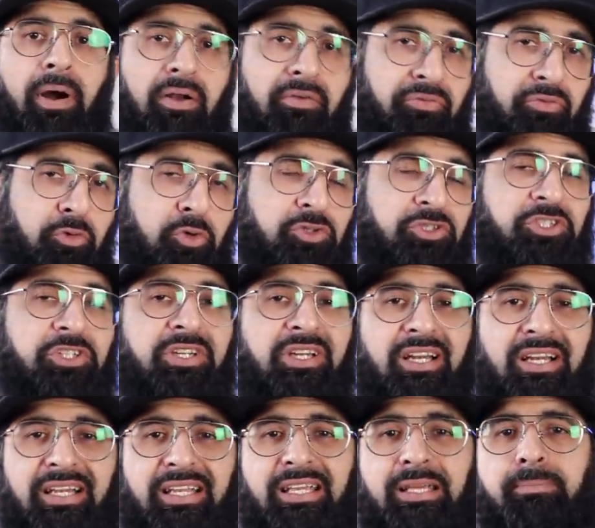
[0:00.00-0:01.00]
But
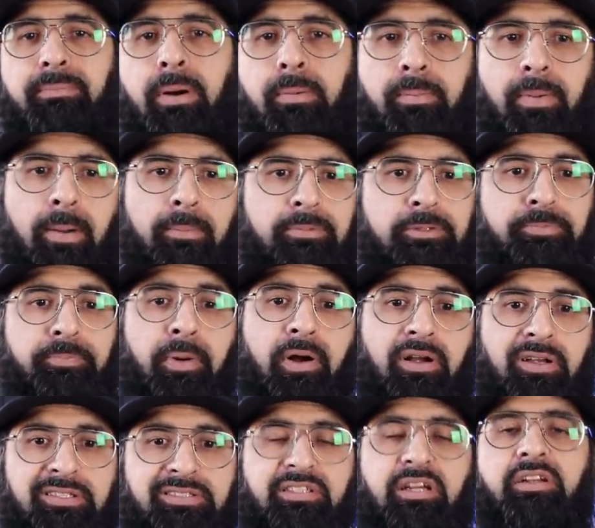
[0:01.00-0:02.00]
unfortunately, my mom's
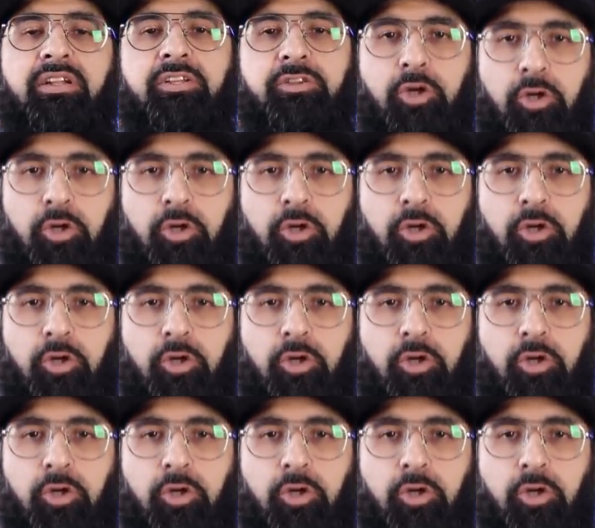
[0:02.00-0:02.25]
Pakistani